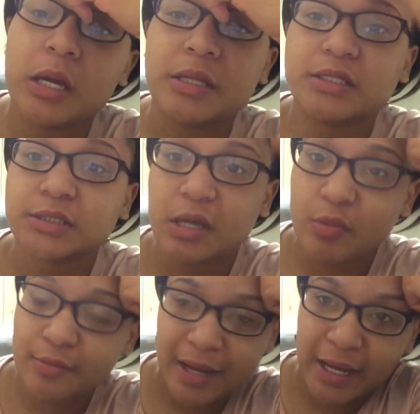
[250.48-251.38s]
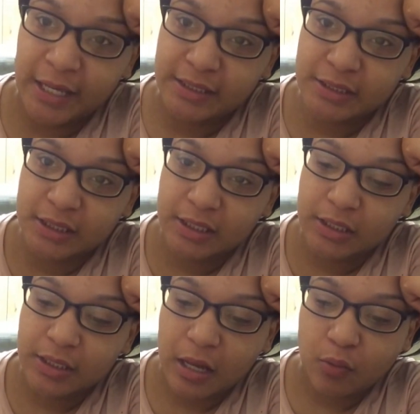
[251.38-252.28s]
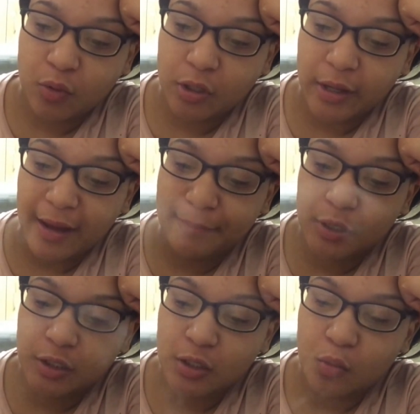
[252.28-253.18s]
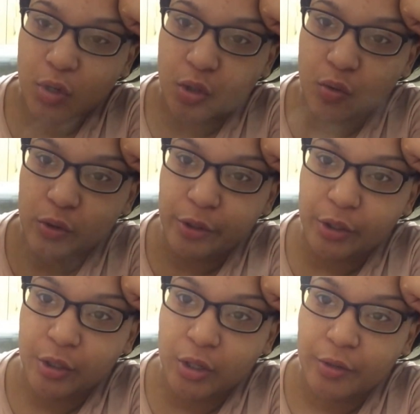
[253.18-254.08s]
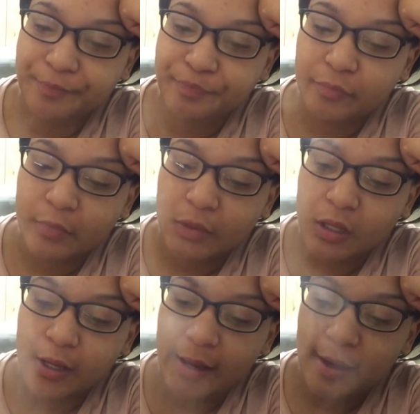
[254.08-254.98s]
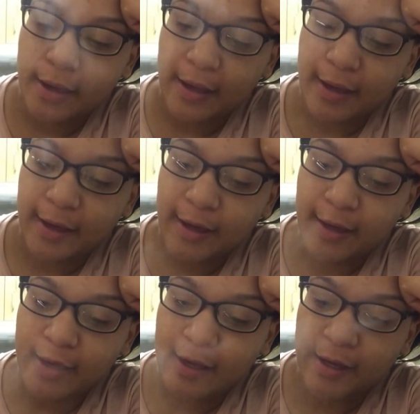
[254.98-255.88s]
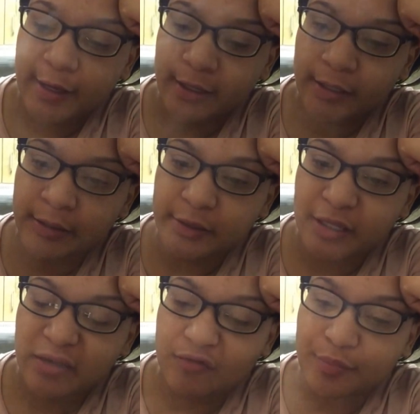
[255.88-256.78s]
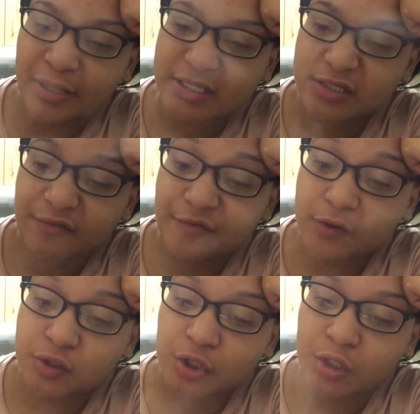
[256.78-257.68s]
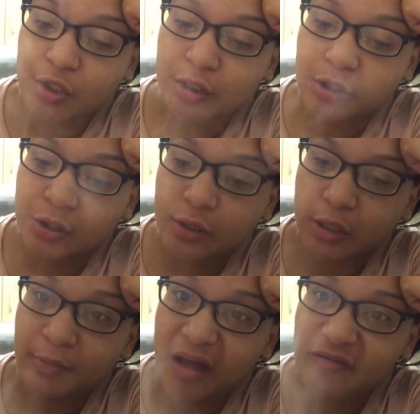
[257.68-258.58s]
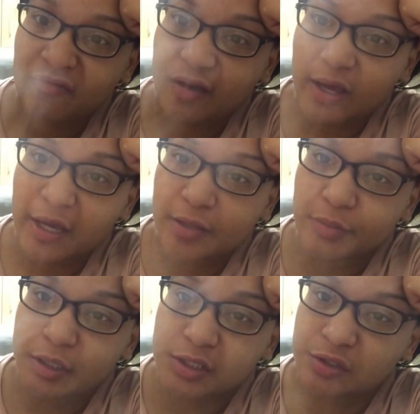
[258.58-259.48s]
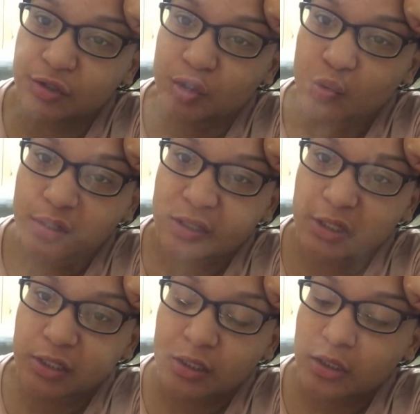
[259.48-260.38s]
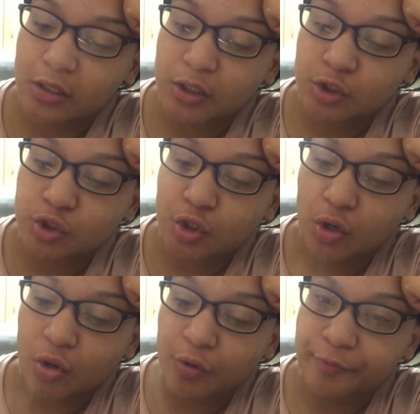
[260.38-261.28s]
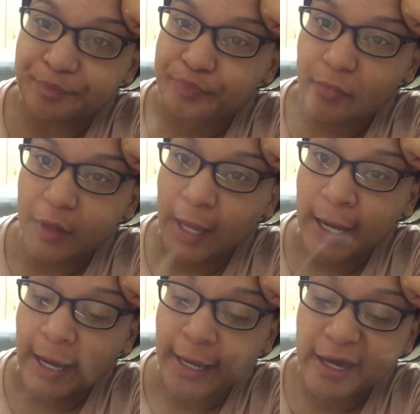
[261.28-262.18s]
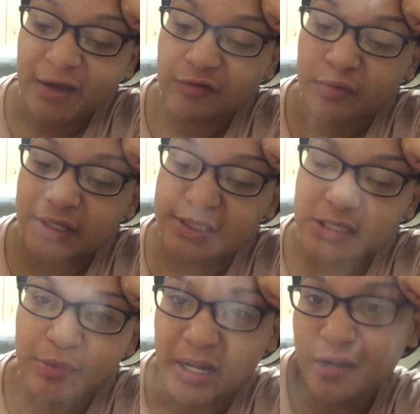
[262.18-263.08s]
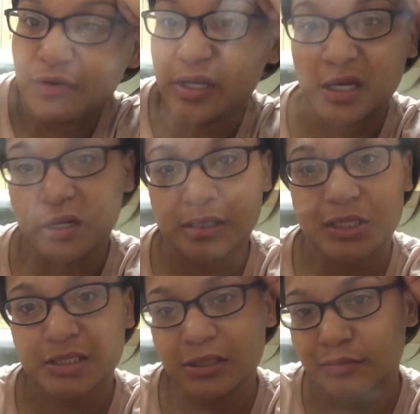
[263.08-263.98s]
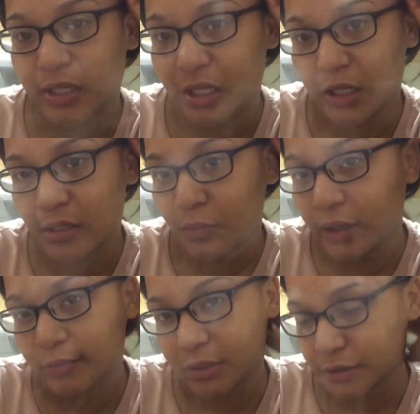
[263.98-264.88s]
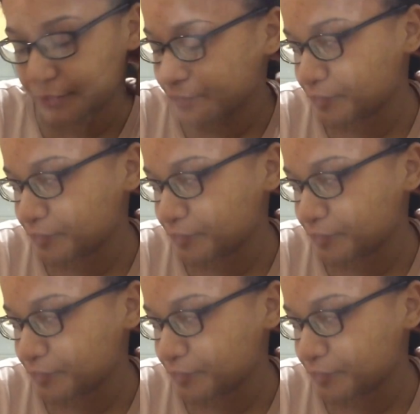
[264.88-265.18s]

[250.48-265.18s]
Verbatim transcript: In the summer, my A C did not work. I put in a work order and they replaced the filter in my fan, but it still didn't do anything. So I have no A C, but I didn't really care because I sleep naked anyway. But